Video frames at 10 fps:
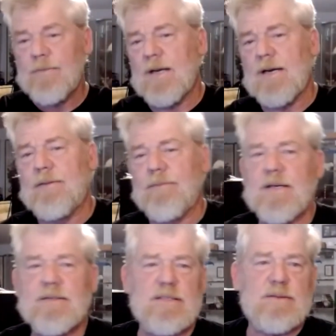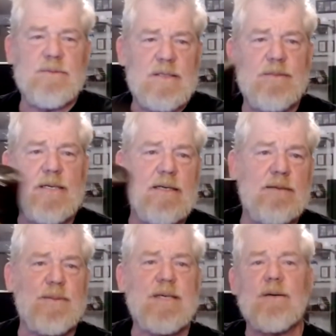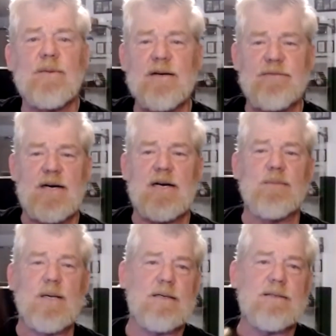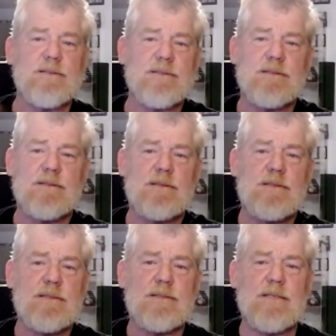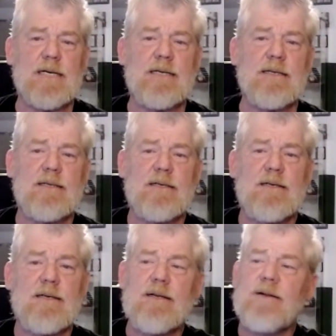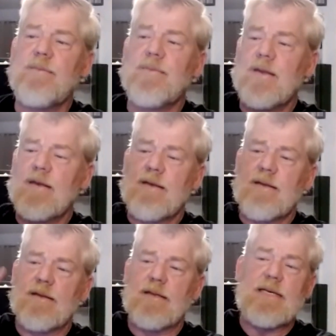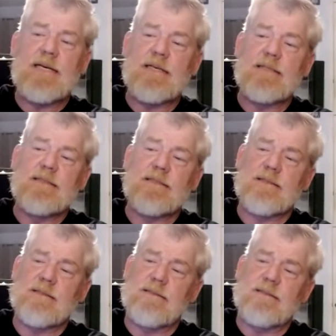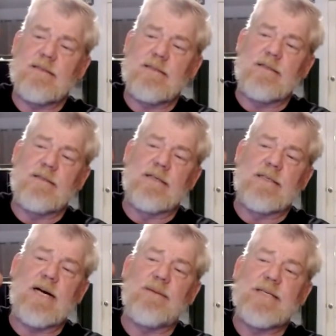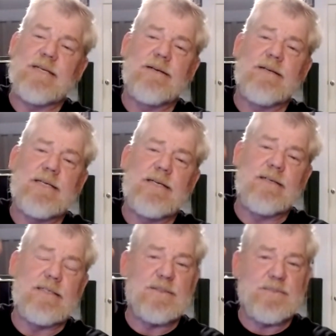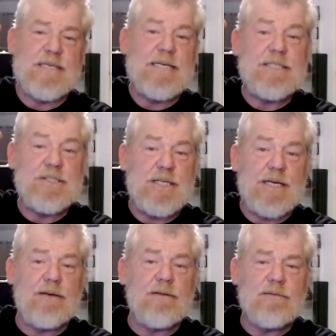All right, this is one of my play around fire bottles, right? The top material here is PEG.